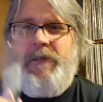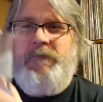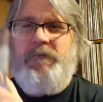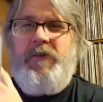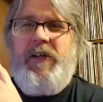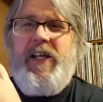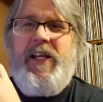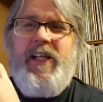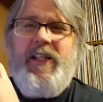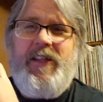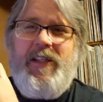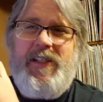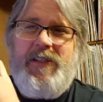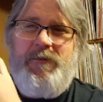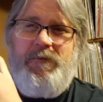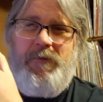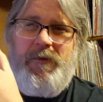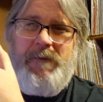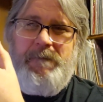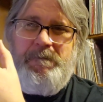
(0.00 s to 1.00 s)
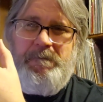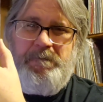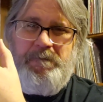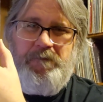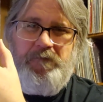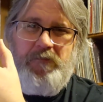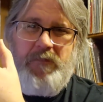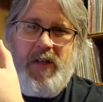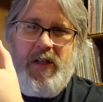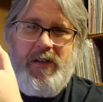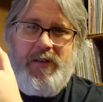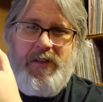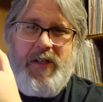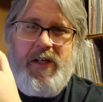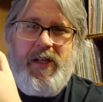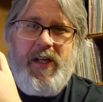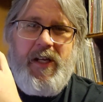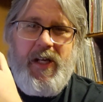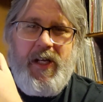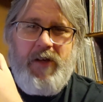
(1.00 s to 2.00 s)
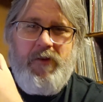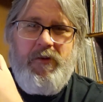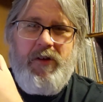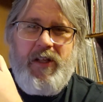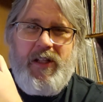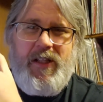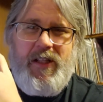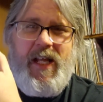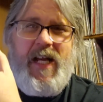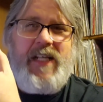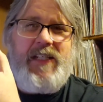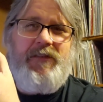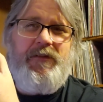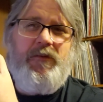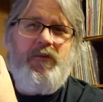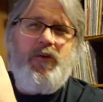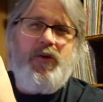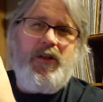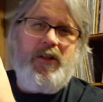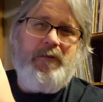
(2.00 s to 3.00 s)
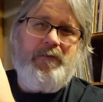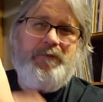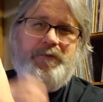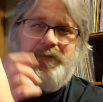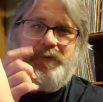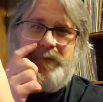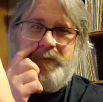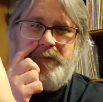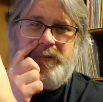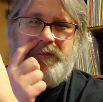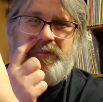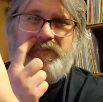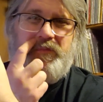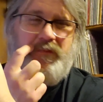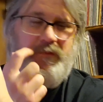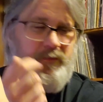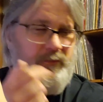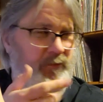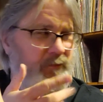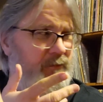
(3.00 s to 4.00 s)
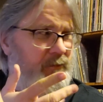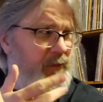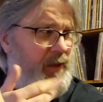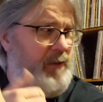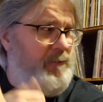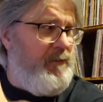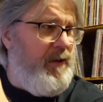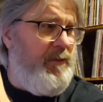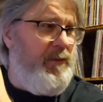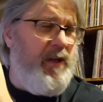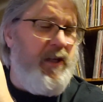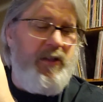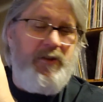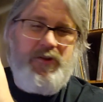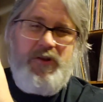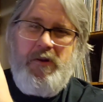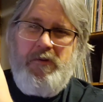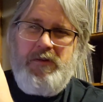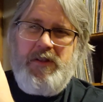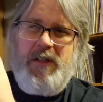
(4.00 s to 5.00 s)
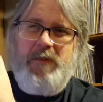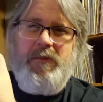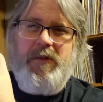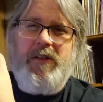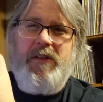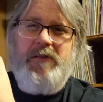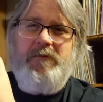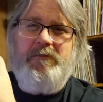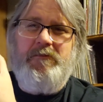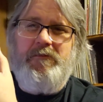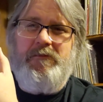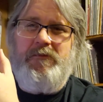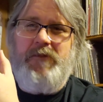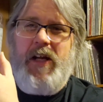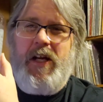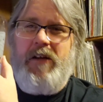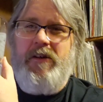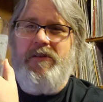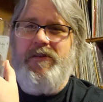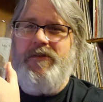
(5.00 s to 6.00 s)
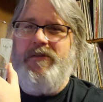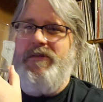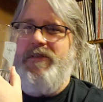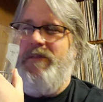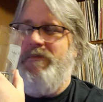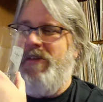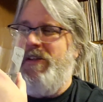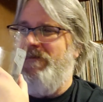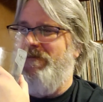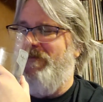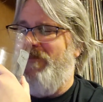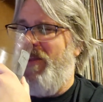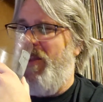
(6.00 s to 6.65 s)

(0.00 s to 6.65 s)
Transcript: When I get this one done and I go to glass four, maybe I'll show some of the records or something.